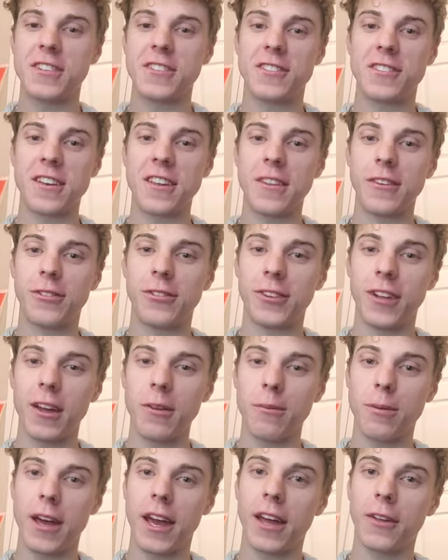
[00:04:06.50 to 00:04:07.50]
can see the
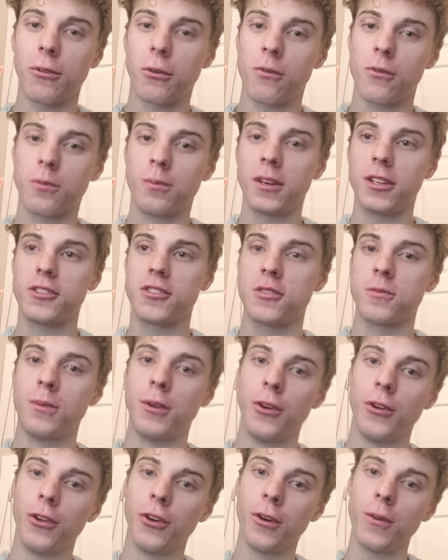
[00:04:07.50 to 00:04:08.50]
flight path was much
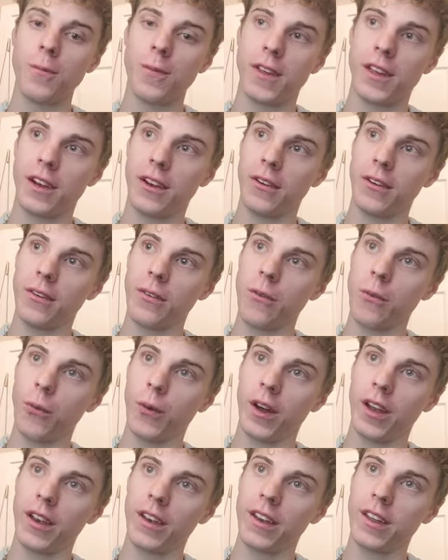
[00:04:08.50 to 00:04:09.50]
smoother and it
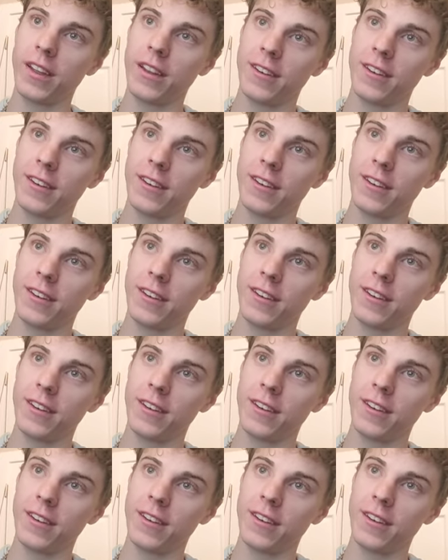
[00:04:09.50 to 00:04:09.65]
went